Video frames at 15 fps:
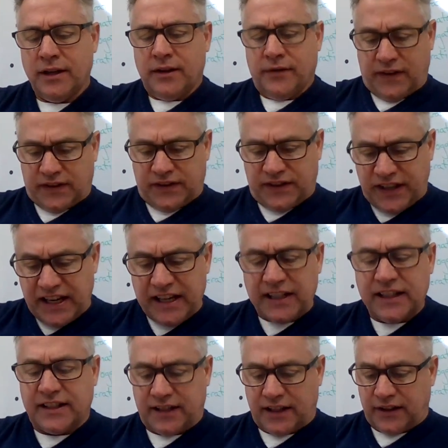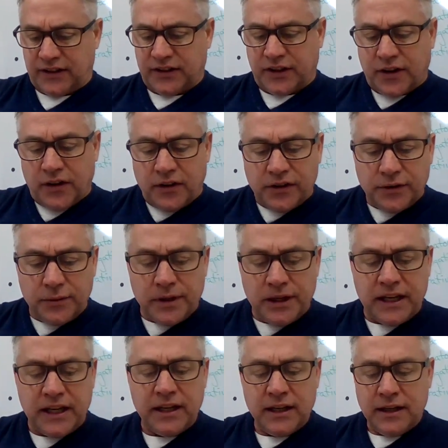The Sinks and the
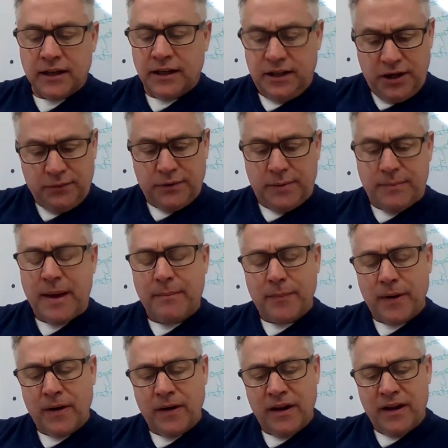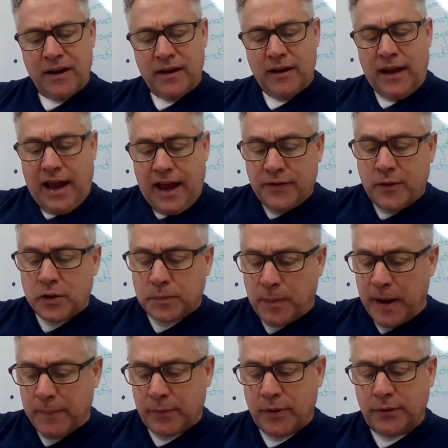Scullery. You remember? And those
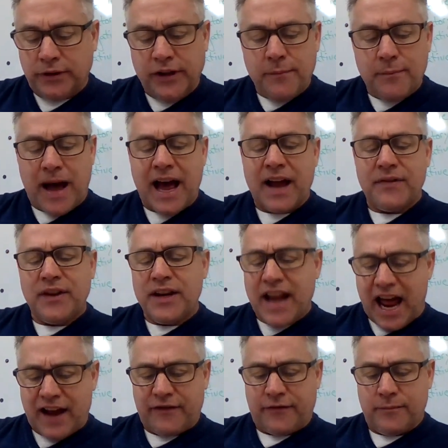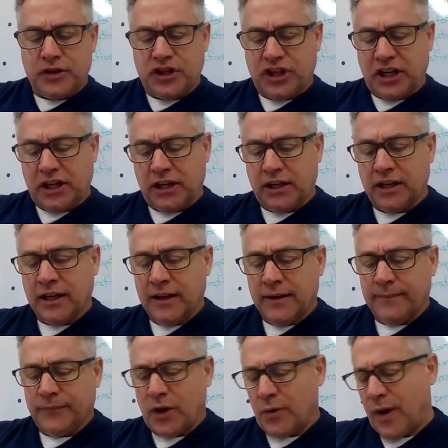people who lived behind the knife machine.
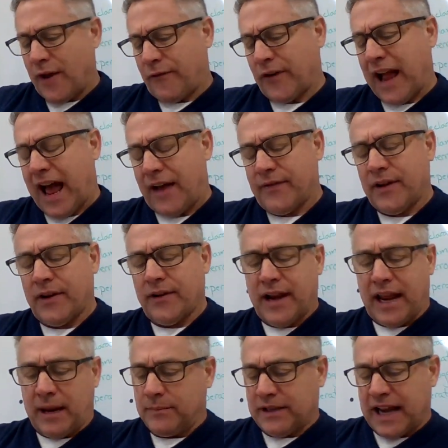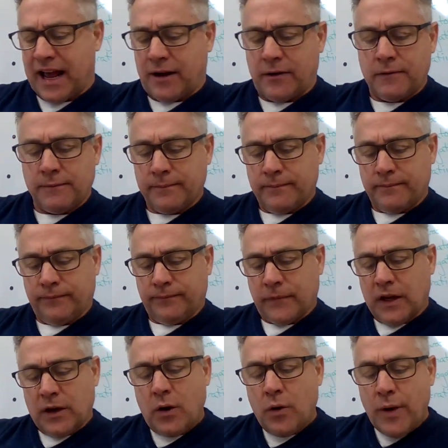Oh, I forgot their names now.
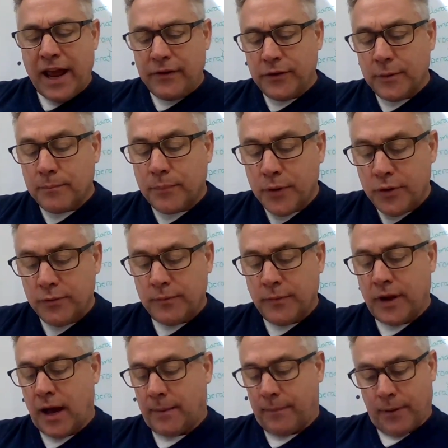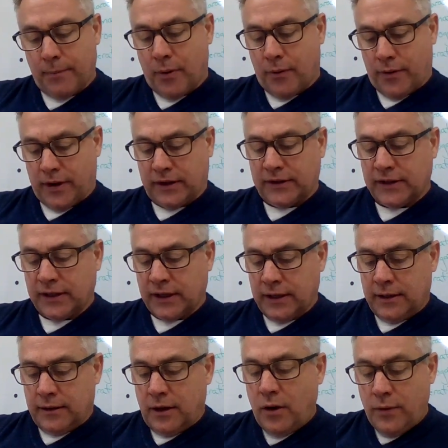Oh, and the broom cupboard boys.
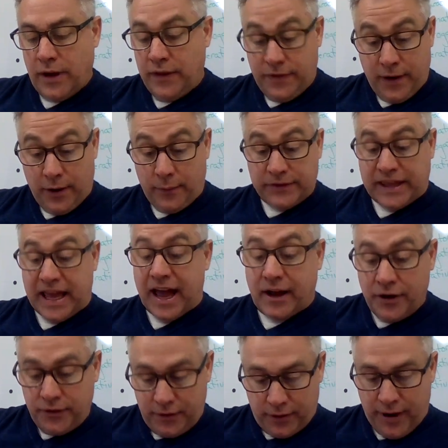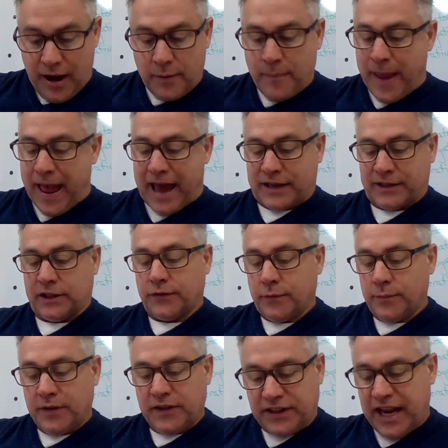Oh, and there was that underground passage from
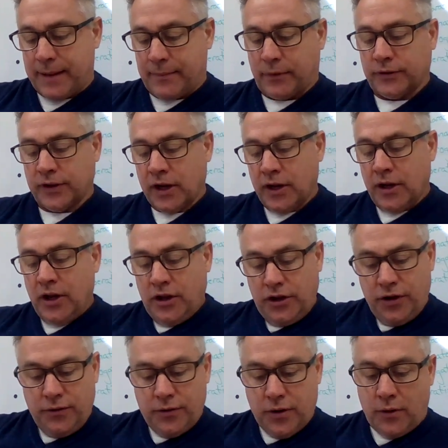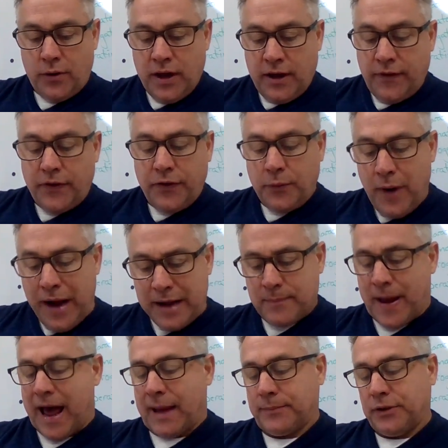the stables, you know, that the rain
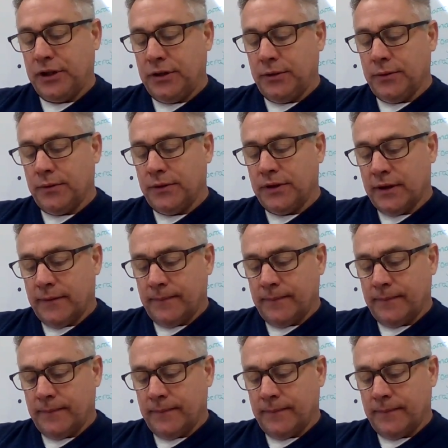pipes used.